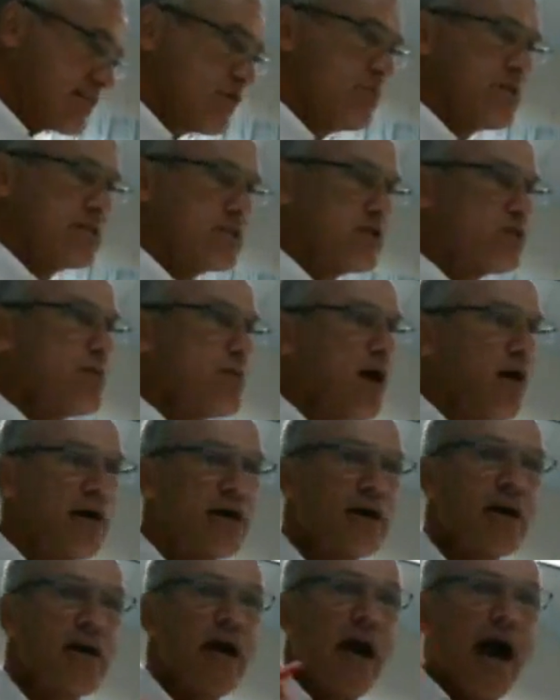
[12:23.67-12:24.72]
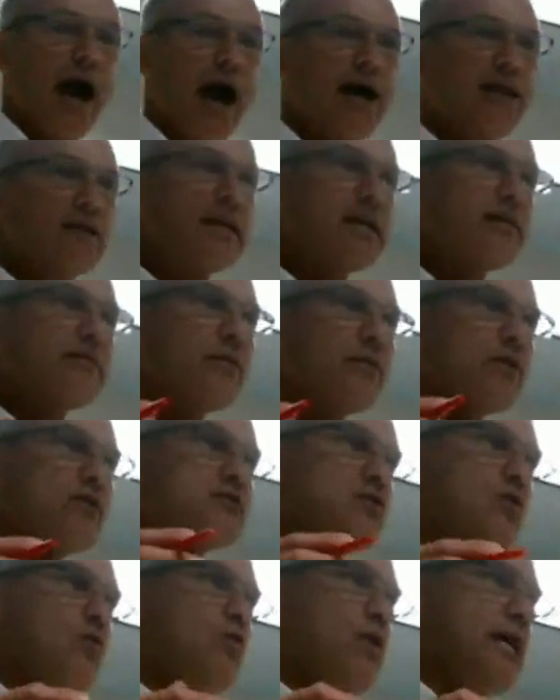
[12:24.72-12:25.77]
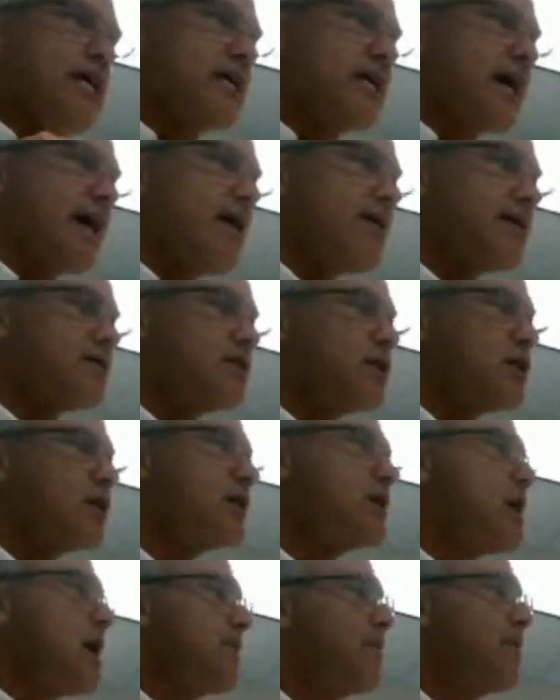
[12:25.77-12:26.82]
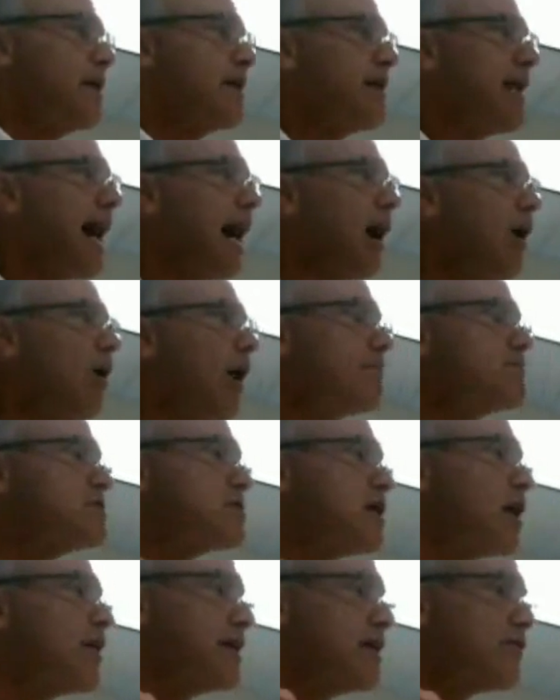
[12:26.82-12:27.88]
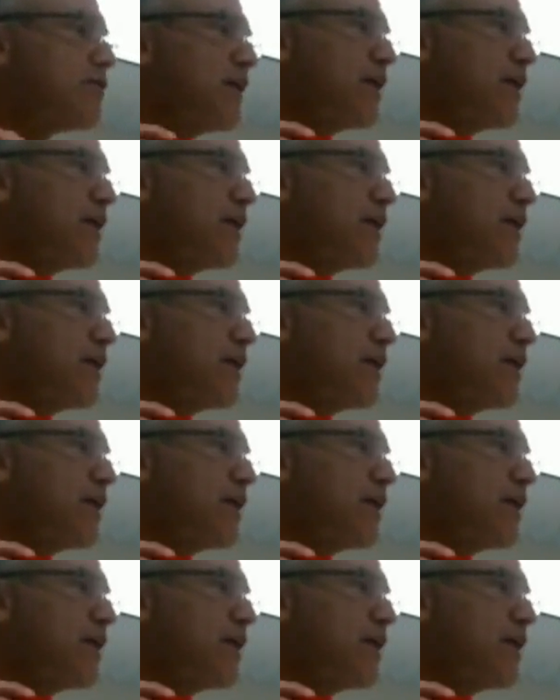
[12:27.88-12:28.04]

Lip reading: for Mrs. Mallard. I think of her as a weak character, but now I'm starting to